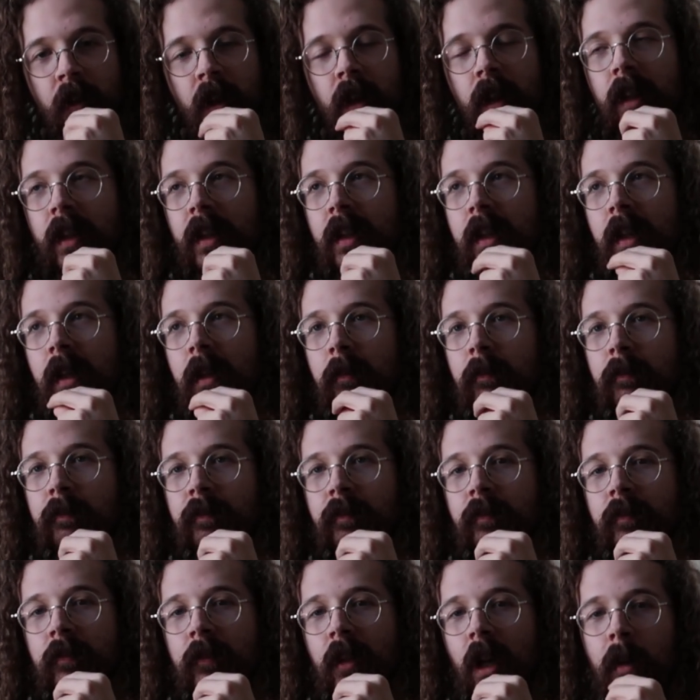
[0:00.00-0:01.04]
like I
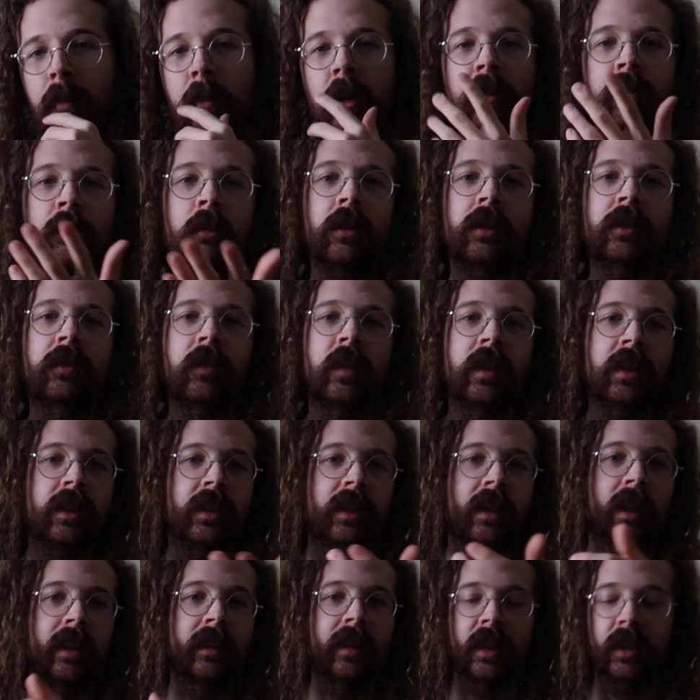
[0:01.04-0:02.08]
mean, of course fish
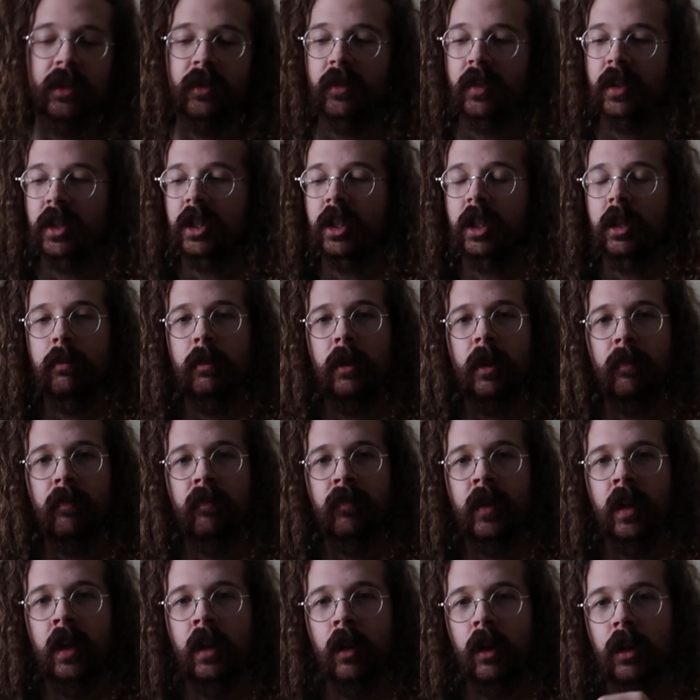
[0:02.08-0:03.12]
is gonna taste fishy,
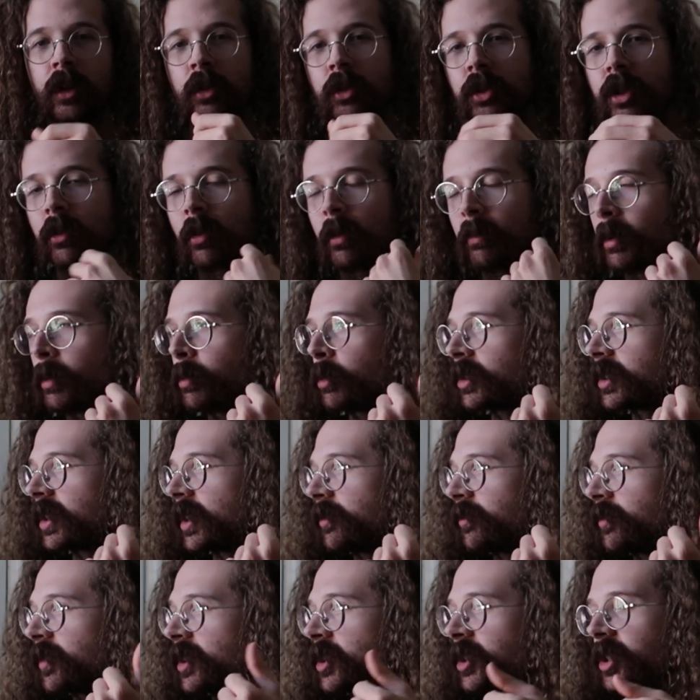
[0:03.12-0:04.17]
but usually when people
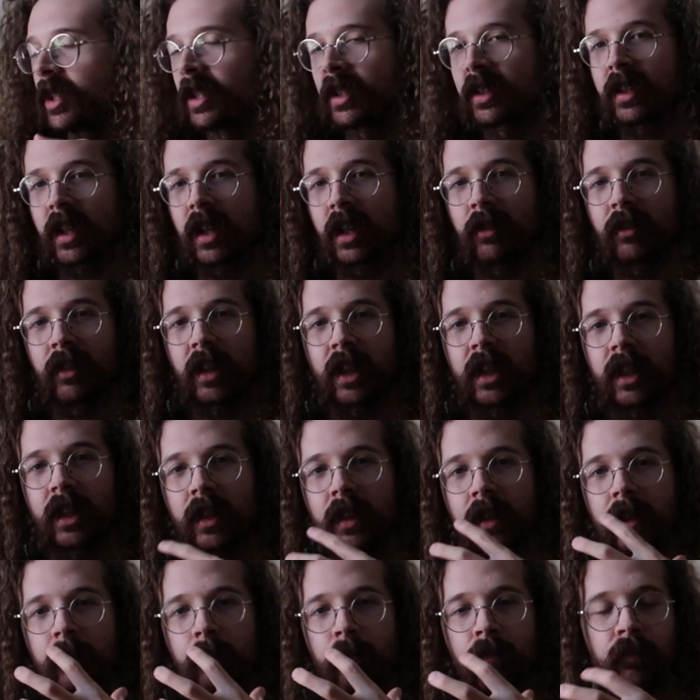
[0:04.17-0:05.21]
say fishy, it's kind of like it
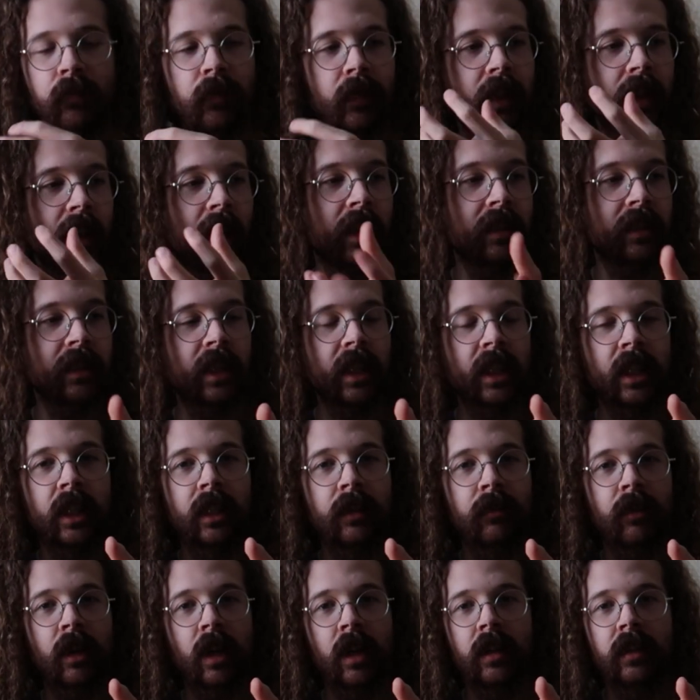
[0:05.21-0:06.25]
has a
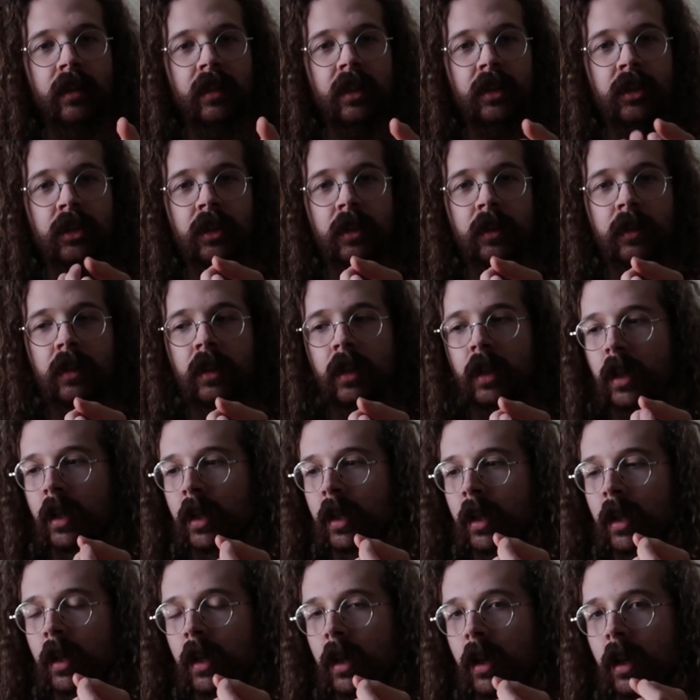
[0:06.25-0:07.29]
negative connotation.
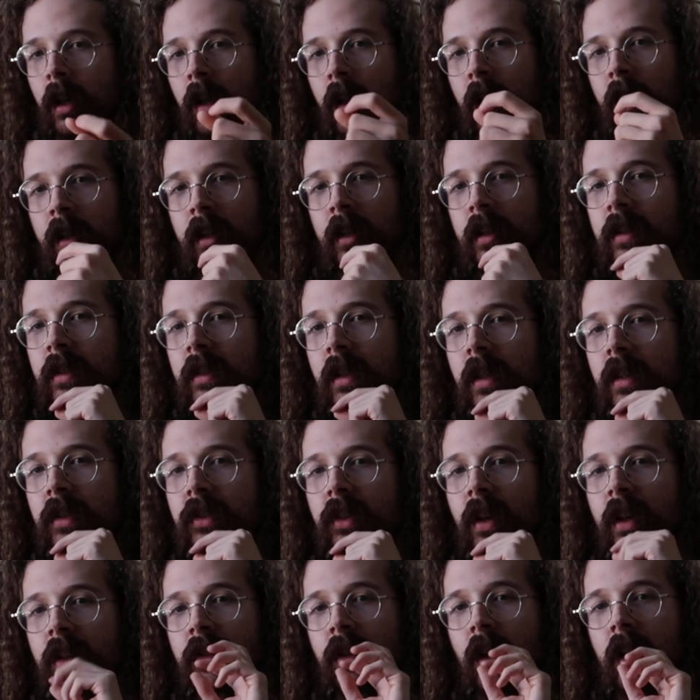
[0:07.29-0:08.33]
And in this
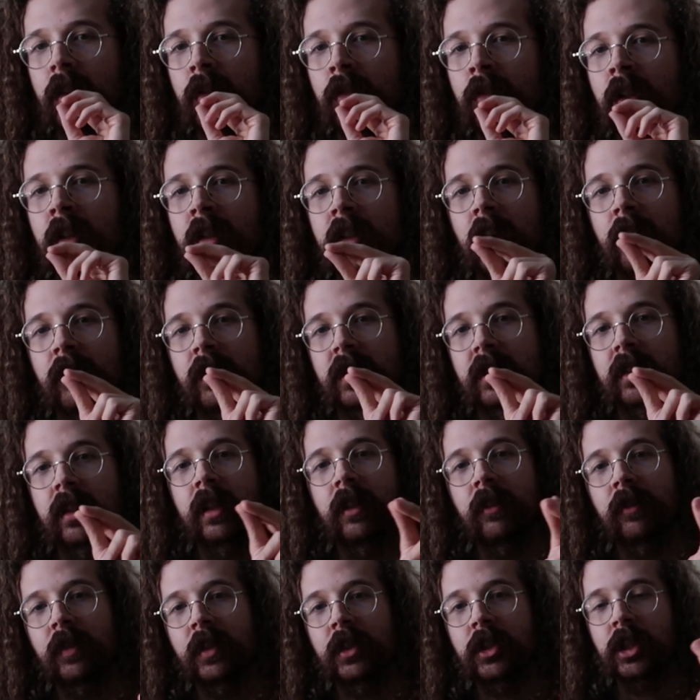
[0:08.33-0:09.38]
case, I do think they have a
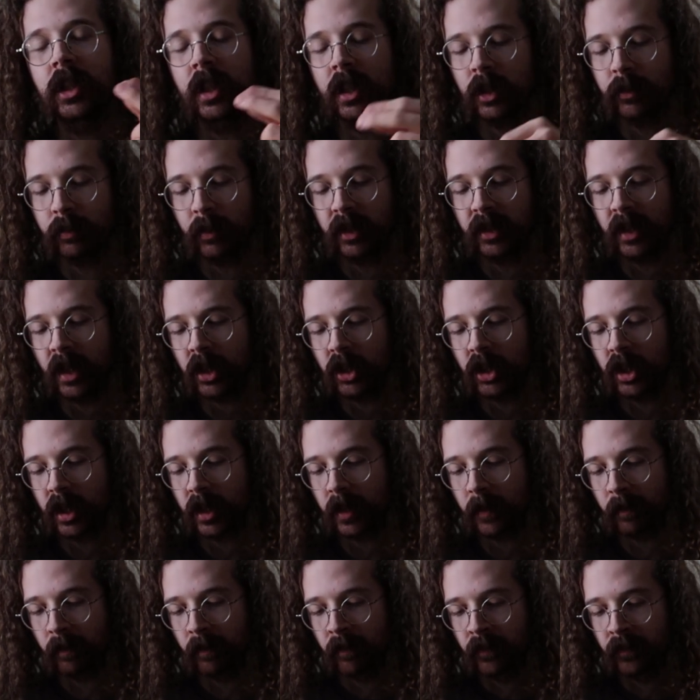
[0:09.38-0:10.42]
slight fishiness, but it's
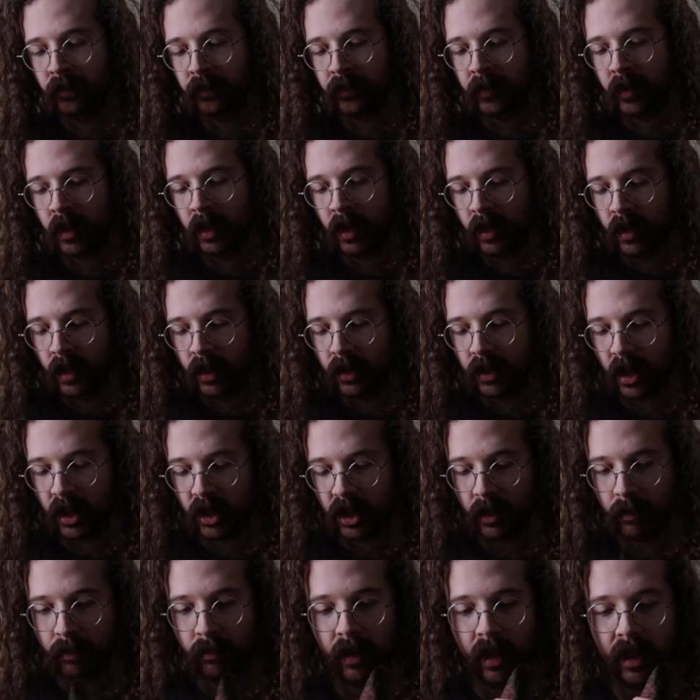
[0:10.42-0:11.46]
actually
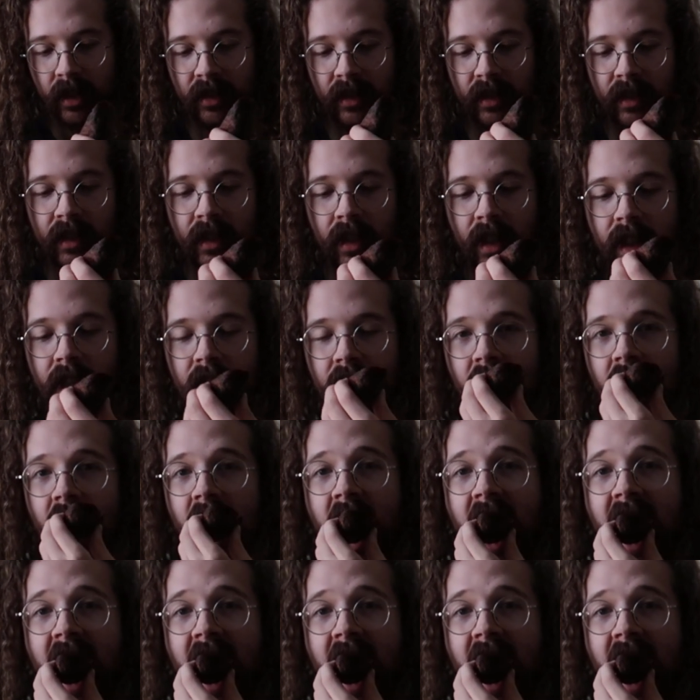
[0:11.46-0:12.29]
pleasant. Like